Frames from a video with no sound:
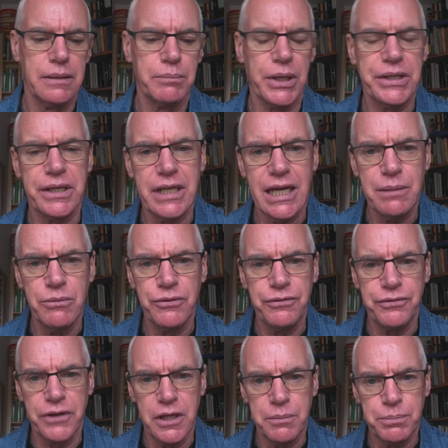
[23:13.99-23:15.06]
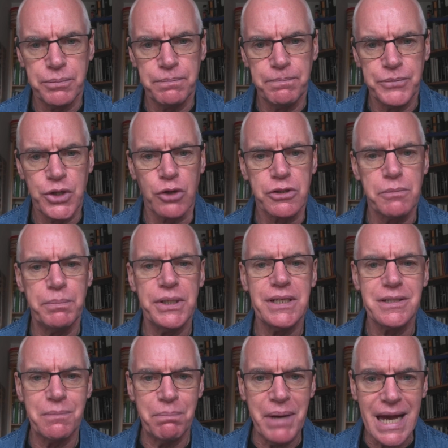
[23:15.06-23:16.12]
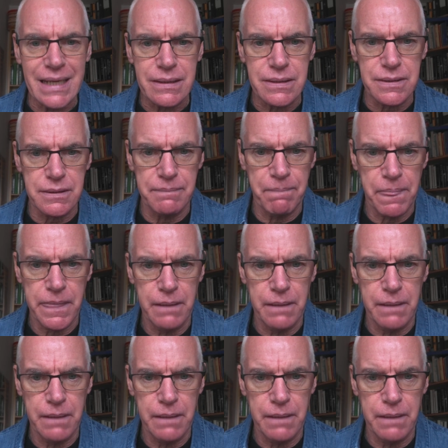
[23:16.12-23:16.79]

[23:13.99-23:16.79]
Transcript: by the name of Dr. Peter Betts.